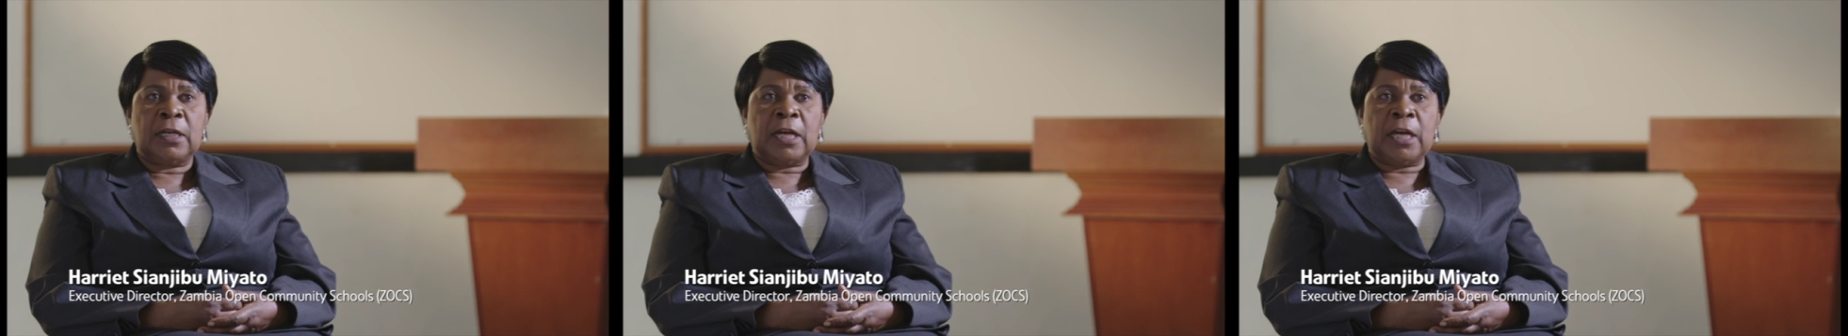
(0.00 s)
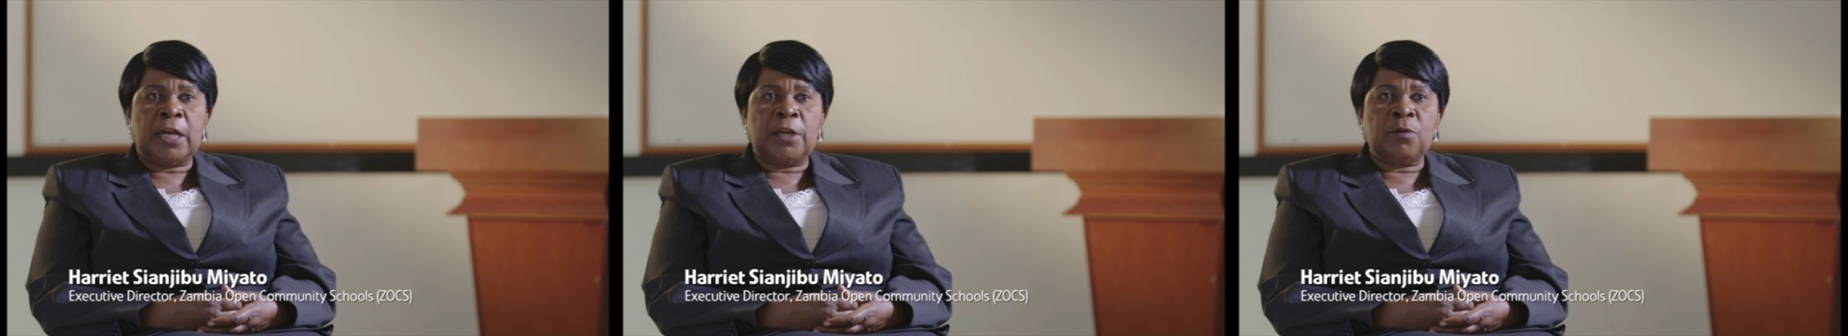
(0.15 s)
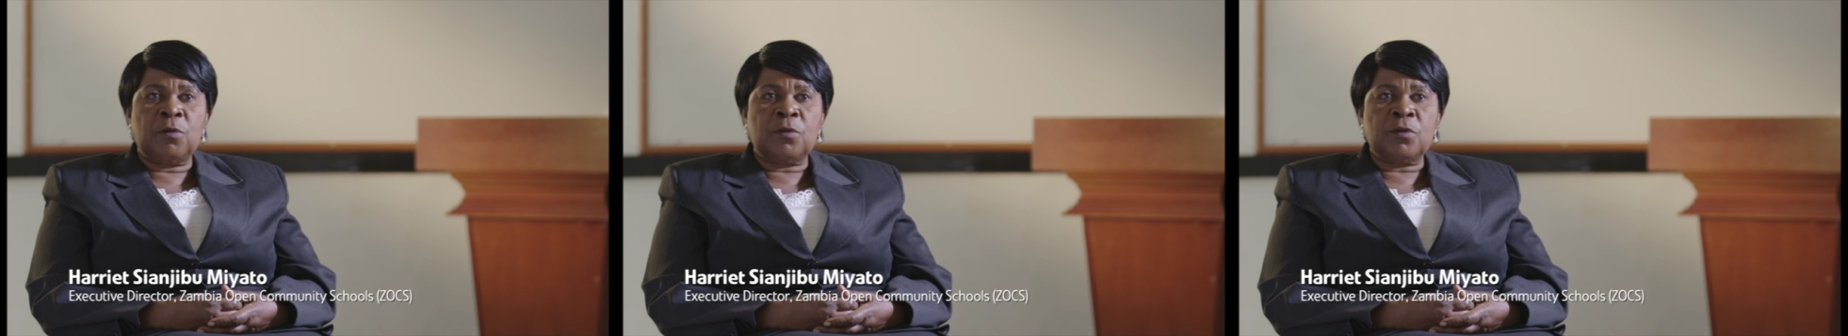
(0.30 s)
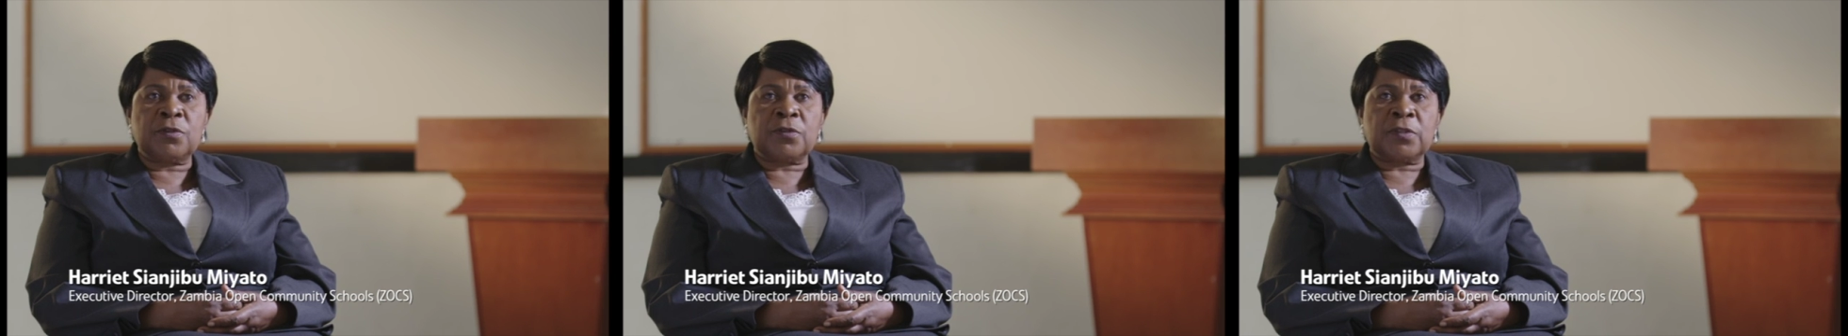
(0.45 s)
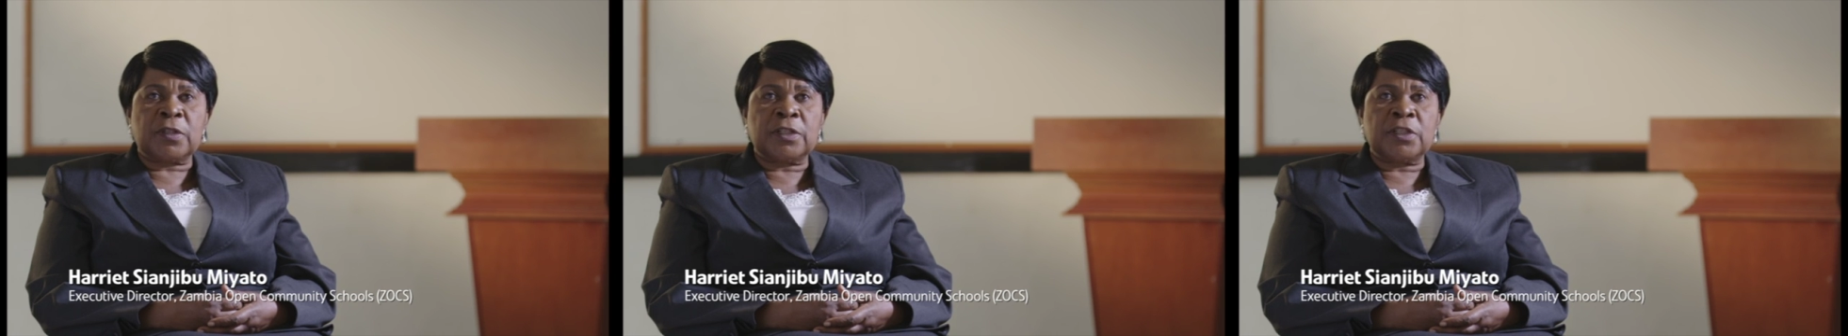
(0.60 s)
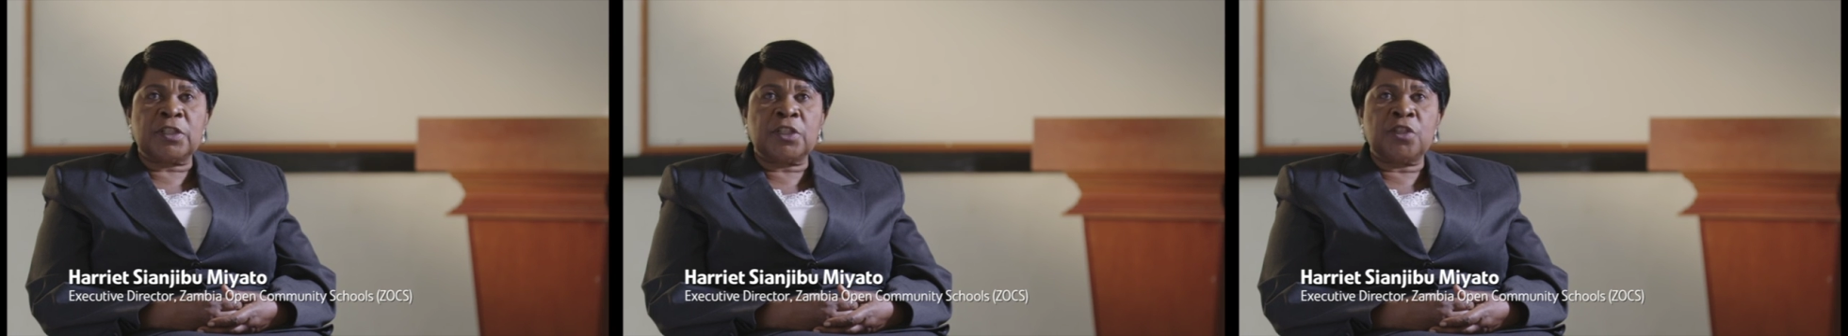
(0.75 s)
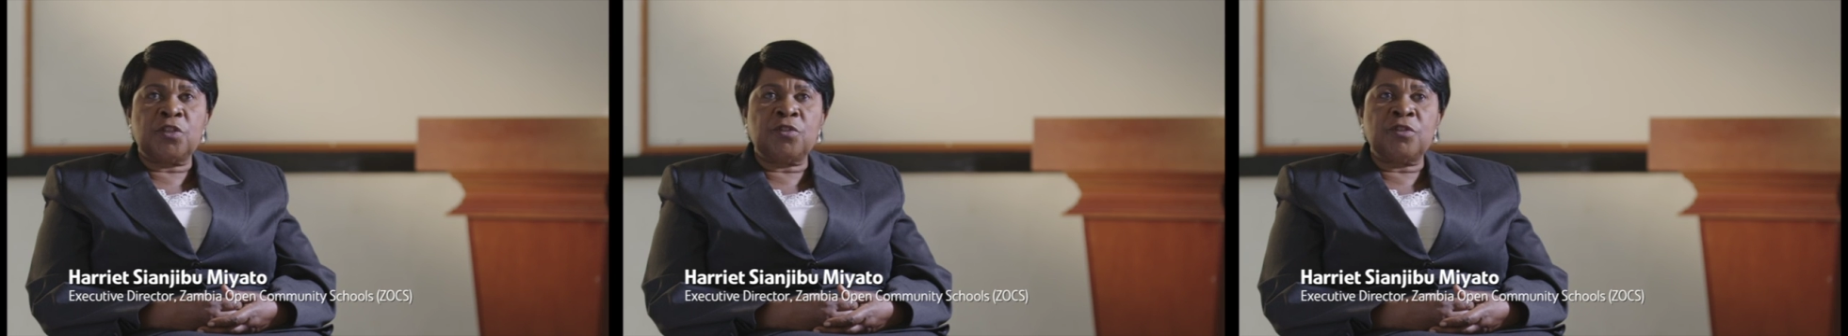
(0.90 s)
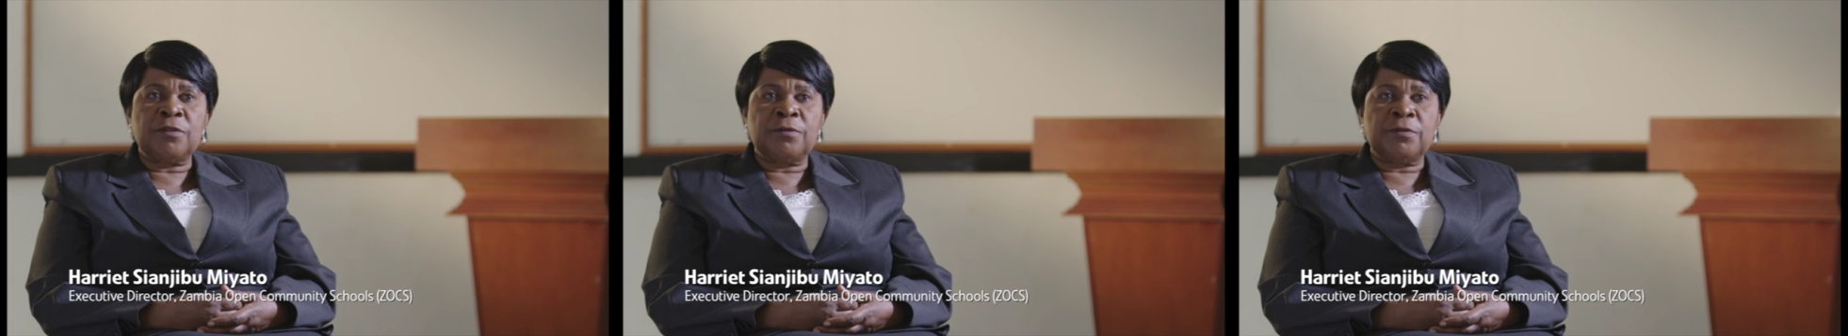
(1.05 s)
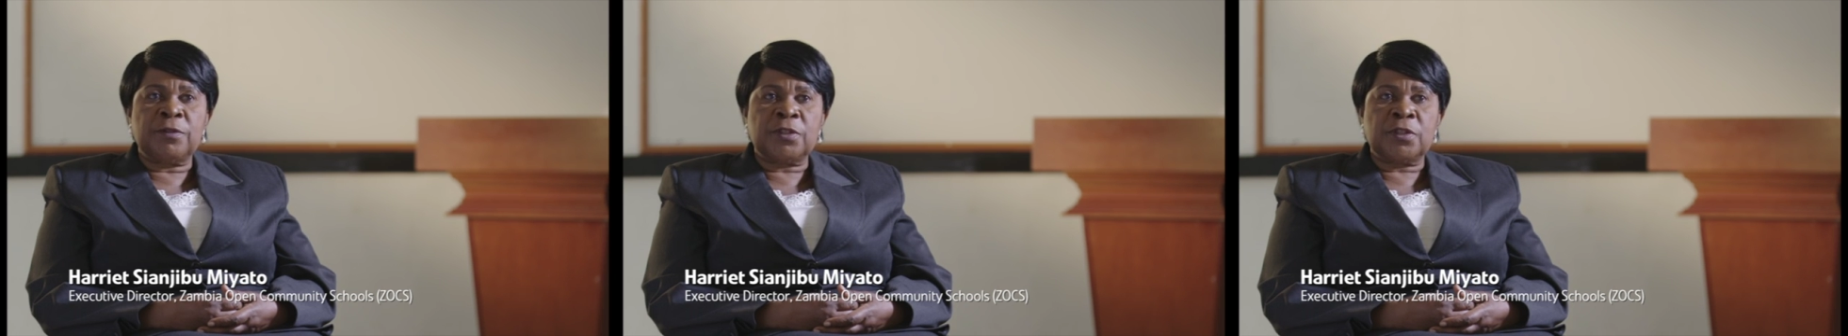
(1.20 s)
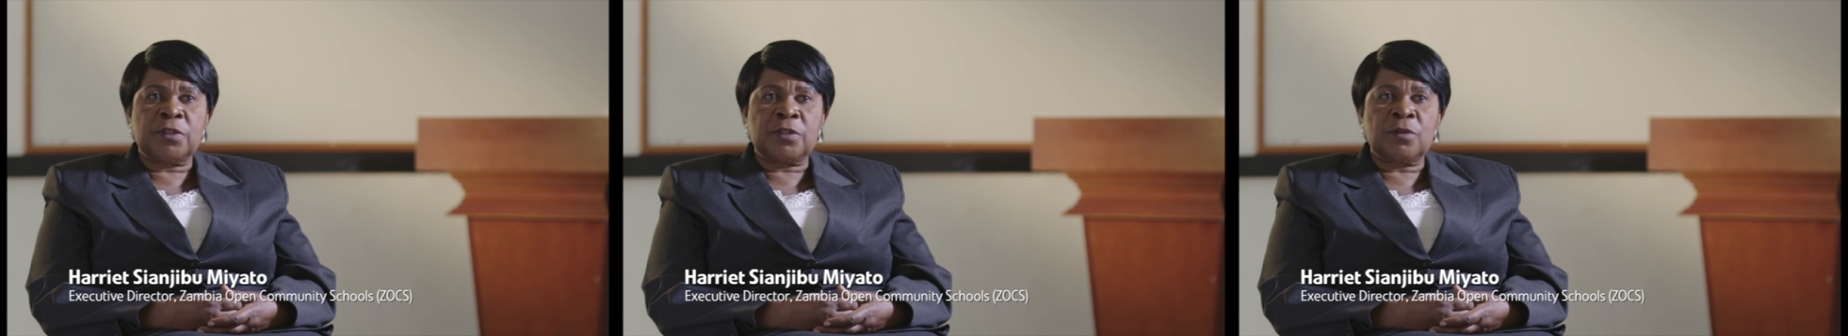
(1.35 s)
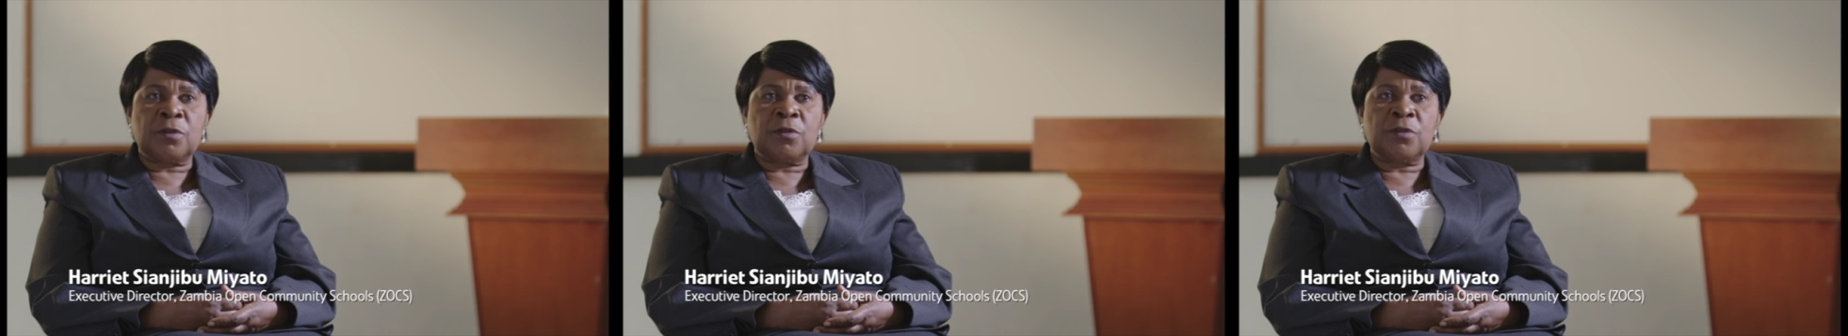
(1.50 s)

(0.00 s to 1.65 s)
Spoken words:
I was at a university